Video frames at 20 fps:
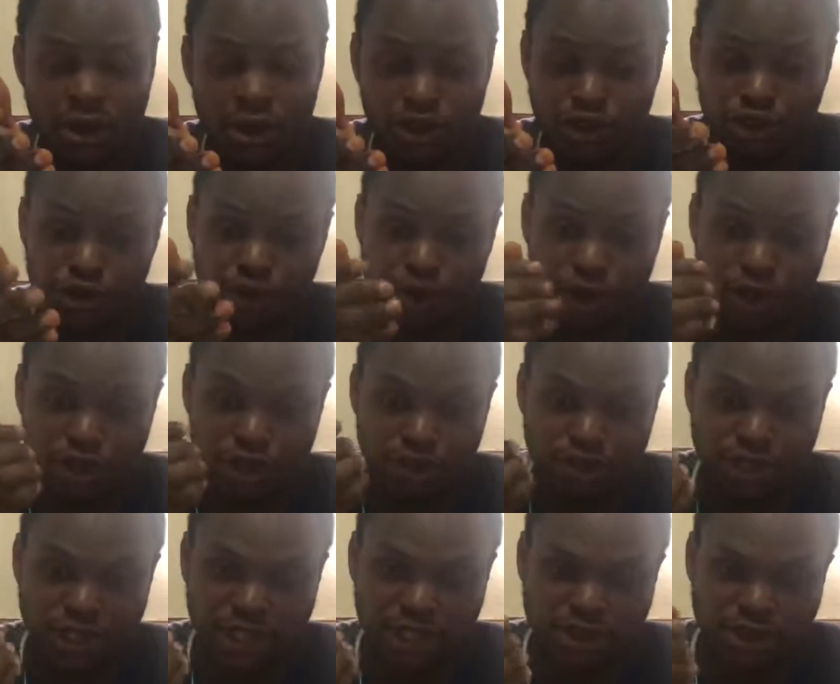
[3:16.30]
audio recording,
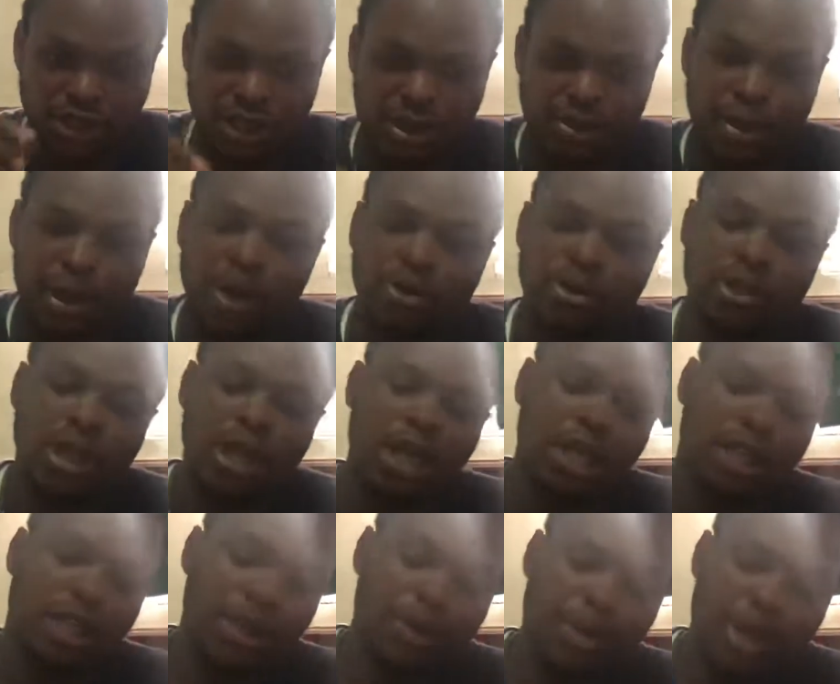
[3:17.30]
which I talked about.
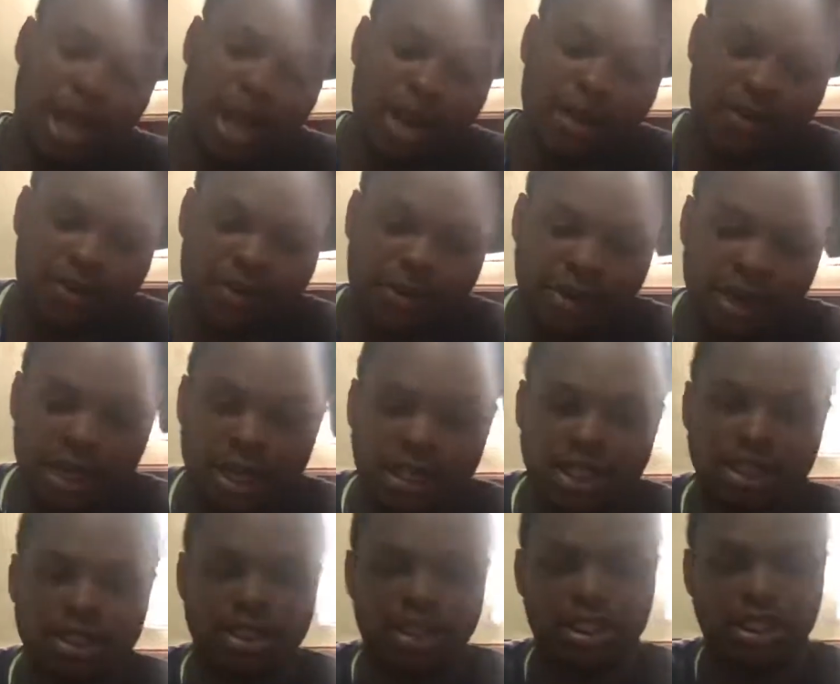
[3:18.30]
Then we have
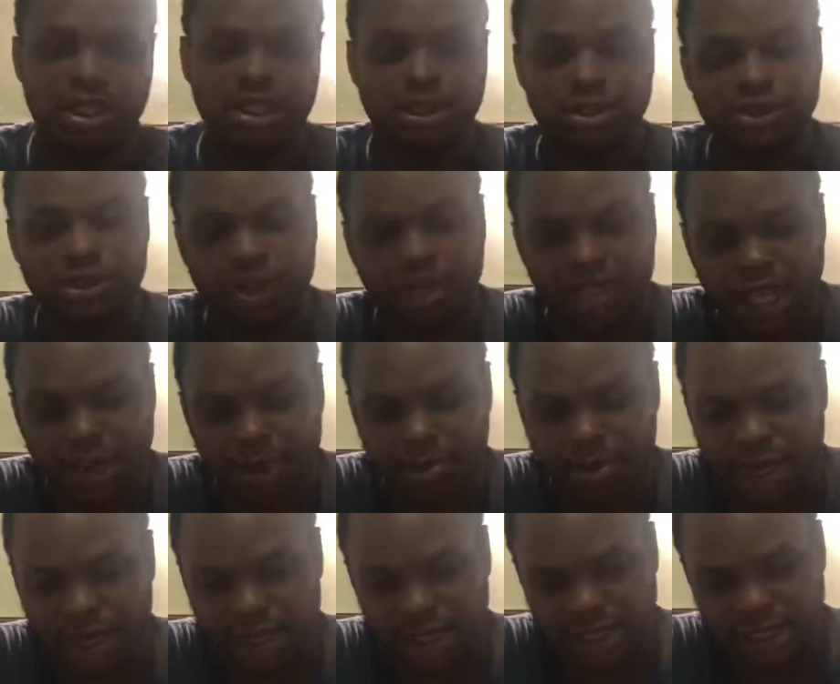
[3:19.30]
the Nokia
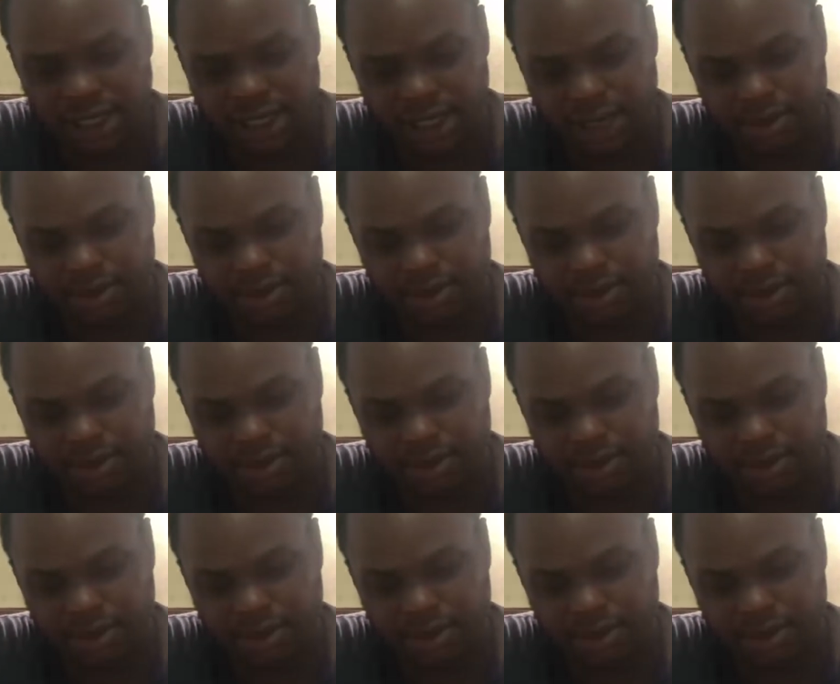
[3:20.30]
branding.